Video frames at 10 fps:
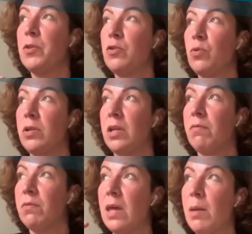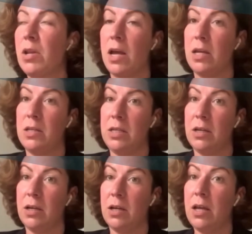to give them an
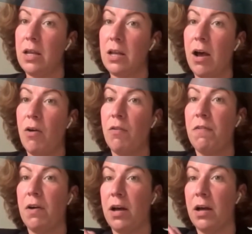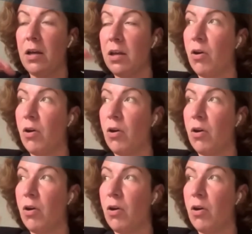idea in how far